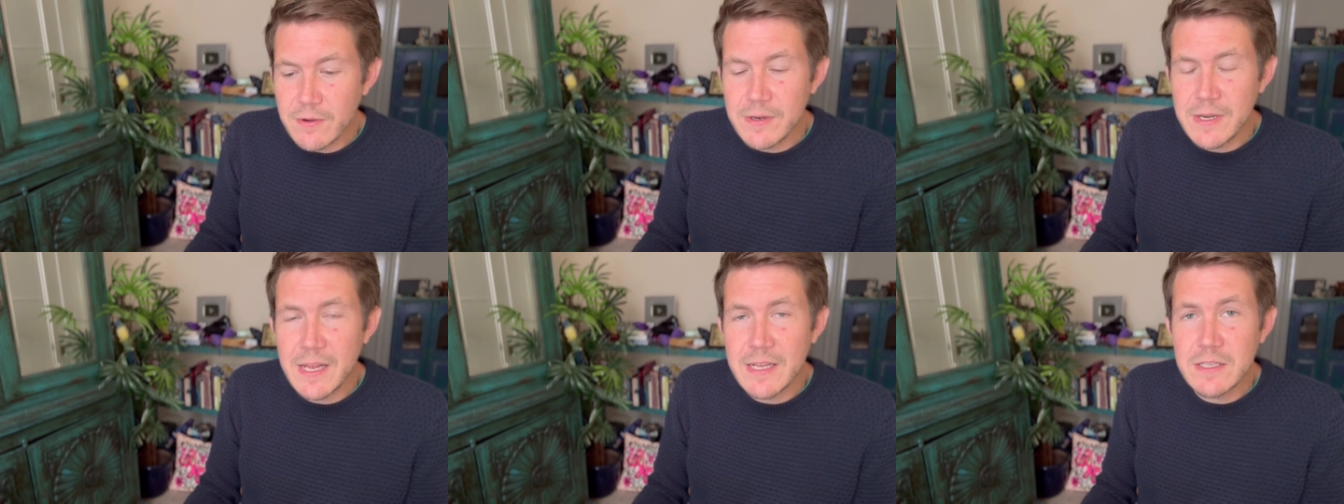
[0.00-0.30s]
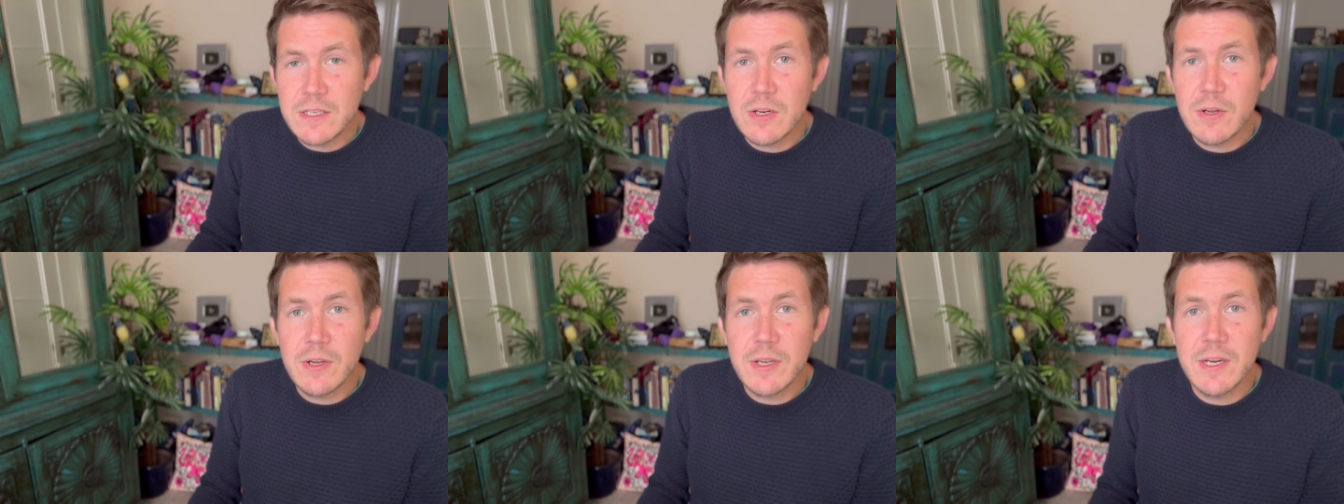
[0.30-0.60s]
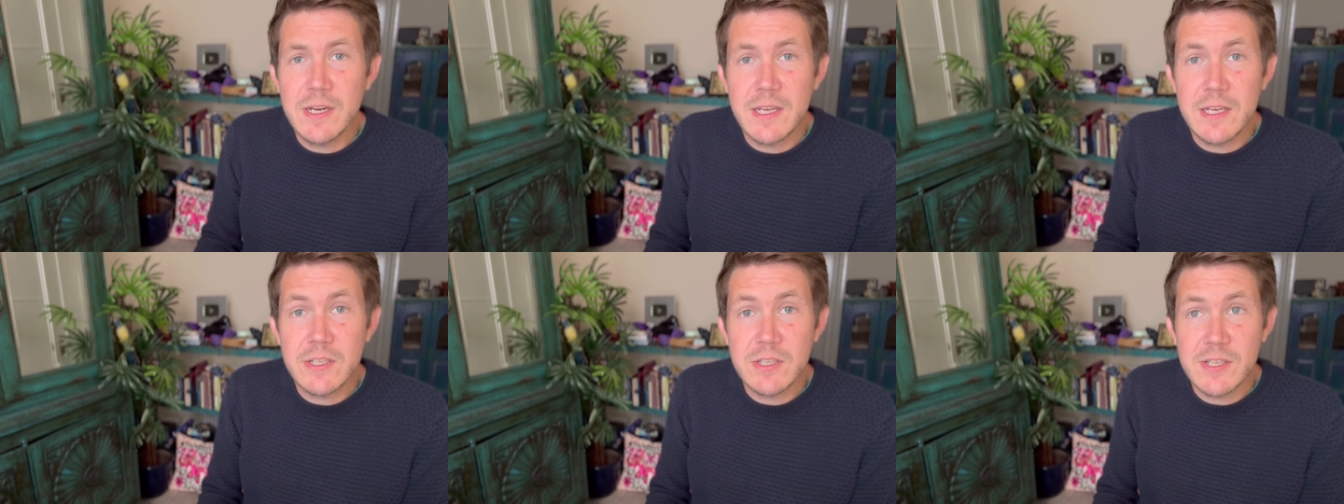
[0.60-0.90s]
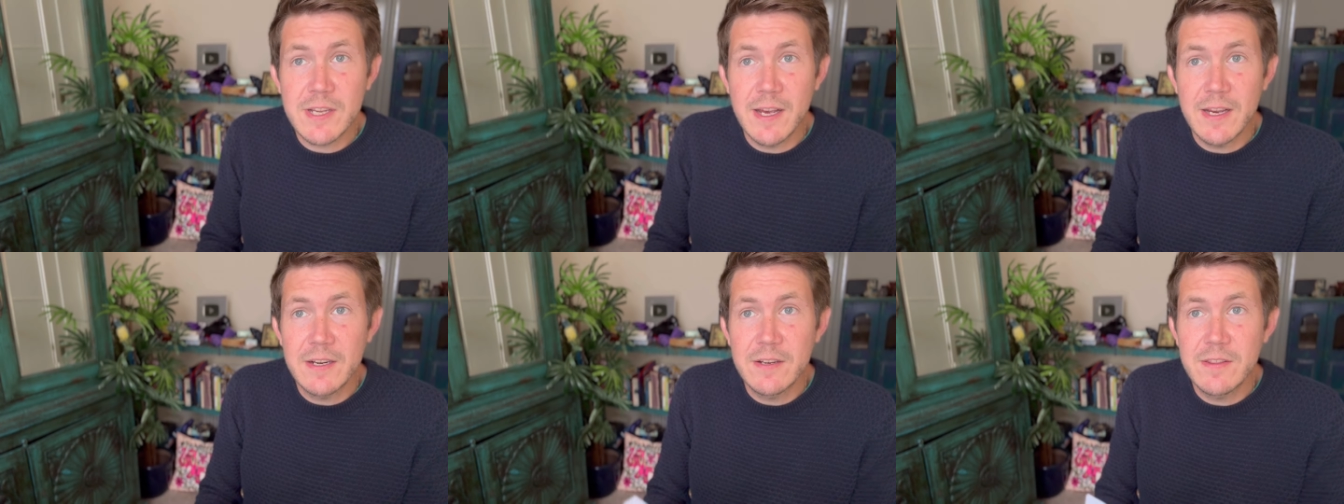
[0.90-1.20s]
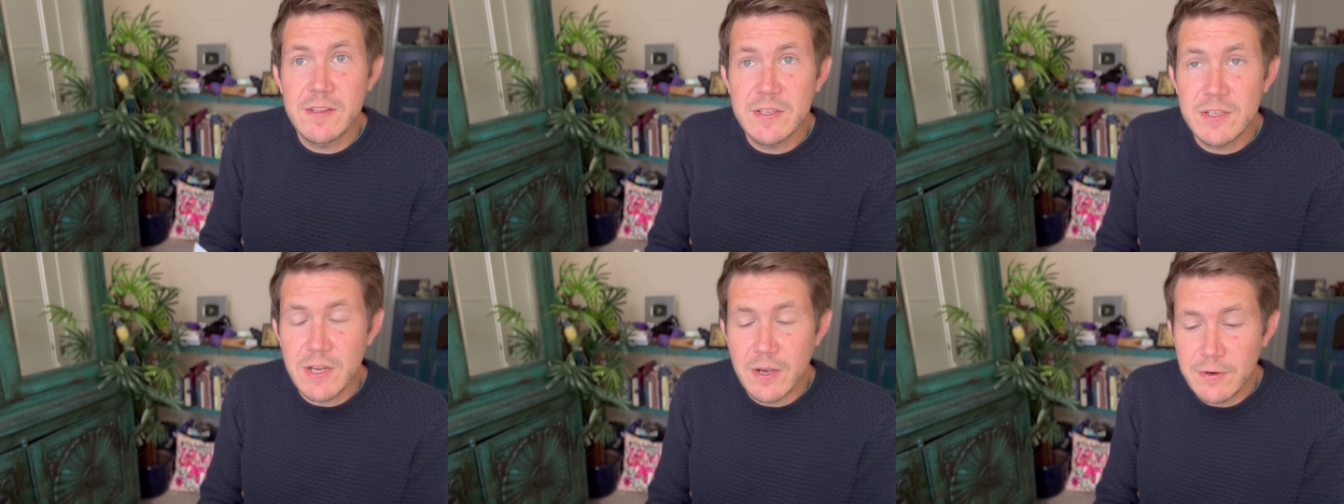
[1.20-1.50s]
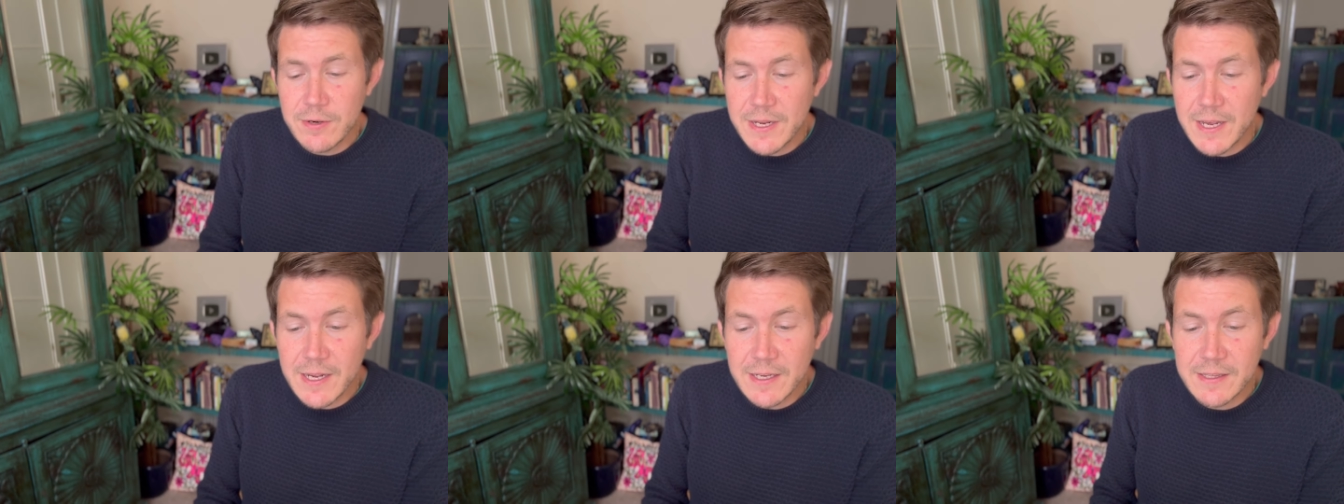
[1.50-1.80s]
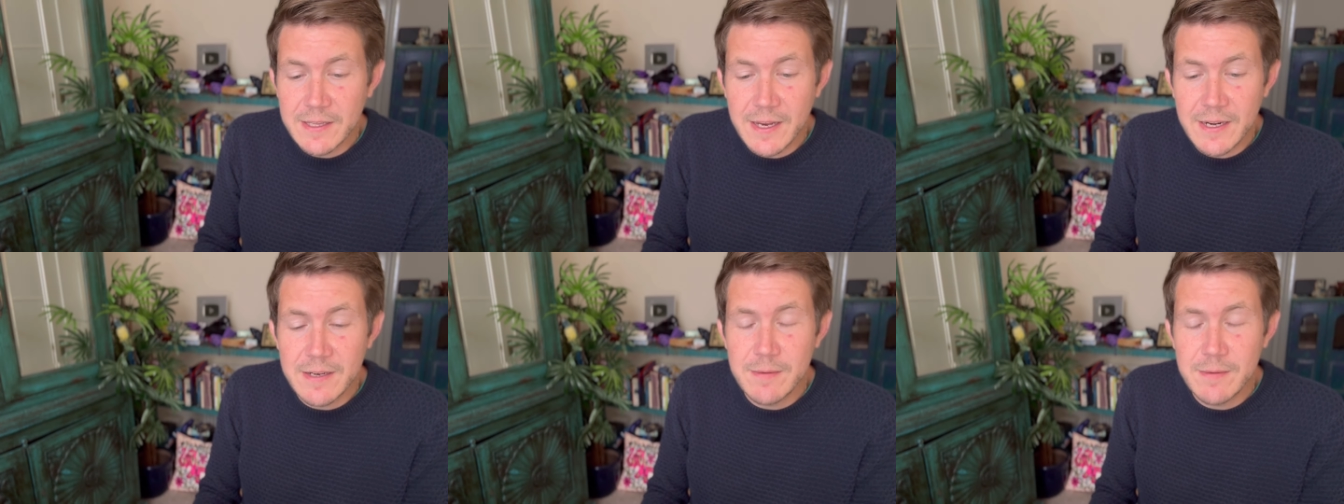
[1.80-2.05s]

let's look at each sign of the zodiac then,